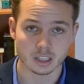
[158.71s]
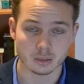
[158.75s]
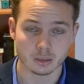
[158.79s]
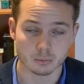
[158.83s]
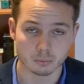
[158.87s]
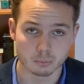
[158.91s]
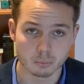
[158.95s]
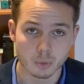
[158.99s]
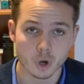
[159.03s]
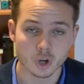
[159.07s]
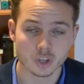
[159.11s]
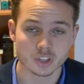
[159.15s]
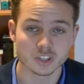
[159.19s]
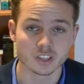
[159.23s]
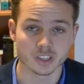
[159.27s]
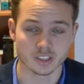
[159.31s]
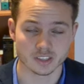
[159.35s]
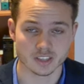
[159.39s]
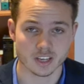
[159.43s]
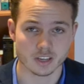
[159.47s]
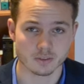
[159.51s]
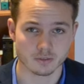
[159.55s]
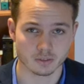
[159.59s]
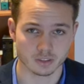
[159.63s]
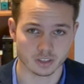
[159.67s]
most
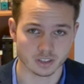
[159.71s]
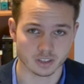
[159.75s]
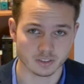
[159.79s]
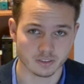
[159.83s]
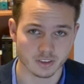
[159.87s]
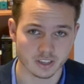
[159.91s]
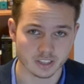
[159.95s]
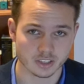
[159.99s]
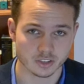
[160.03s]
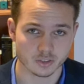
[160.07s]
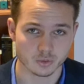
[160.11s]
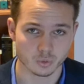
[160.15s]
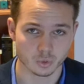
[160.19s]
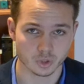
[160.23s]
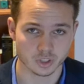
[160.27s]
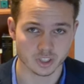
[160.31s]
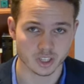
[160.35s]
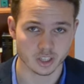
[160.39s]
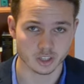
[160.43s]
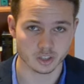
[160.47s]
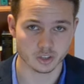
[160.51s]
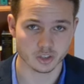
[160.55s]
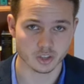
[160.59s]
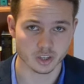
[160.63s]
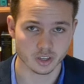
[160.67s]
successful investors will
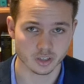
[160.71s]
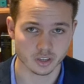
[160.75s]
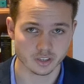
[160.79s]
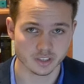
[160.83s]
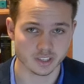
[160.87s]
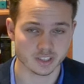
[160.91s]
tell you this,